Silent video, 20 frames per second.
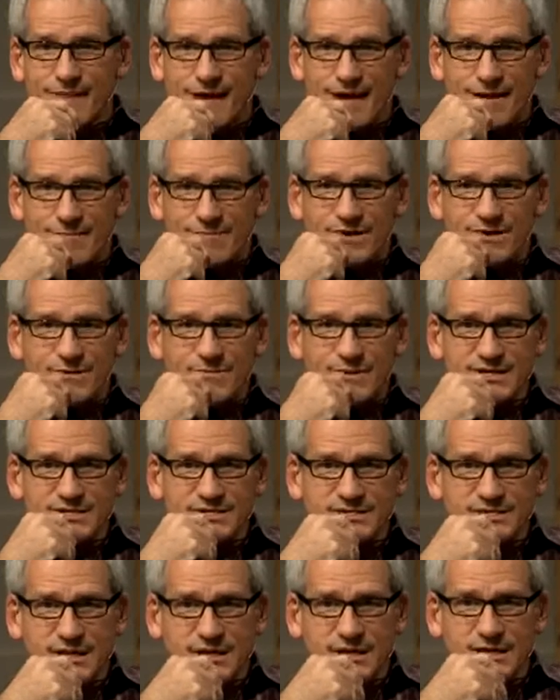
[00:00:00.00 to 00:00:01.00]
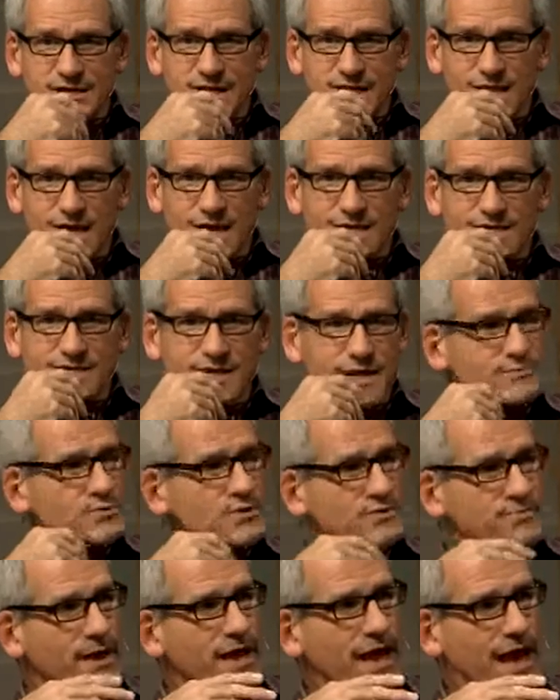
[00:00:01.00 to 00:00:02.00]
I'm going to be singing a lot of times
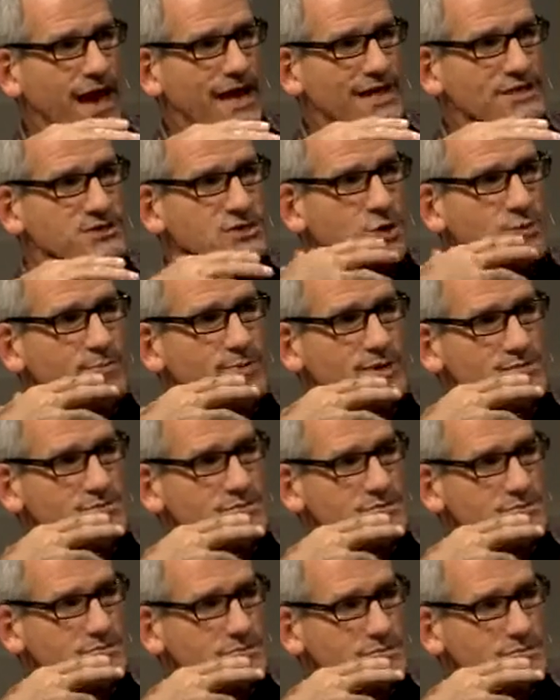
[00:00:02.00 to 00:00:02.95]
with my eyes open.